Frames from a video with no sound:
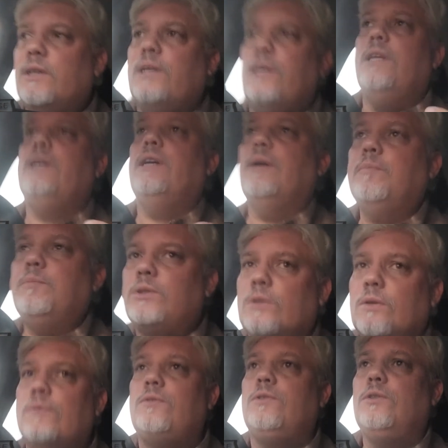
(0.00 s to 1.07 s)
leading up
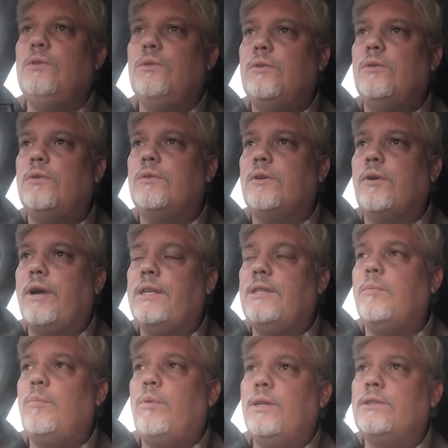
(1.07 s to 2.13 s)
sort of to the Great
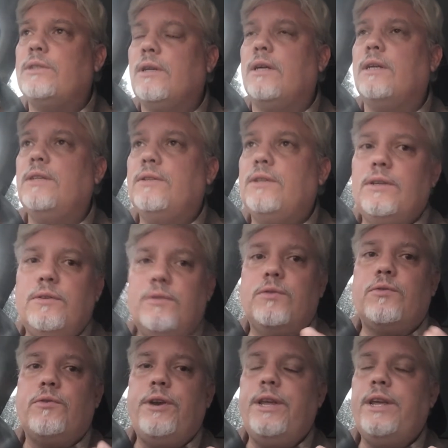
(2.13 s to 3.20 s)
Depression,
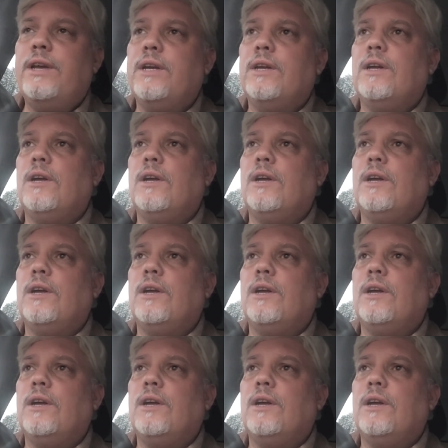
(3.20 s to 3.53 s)
1933,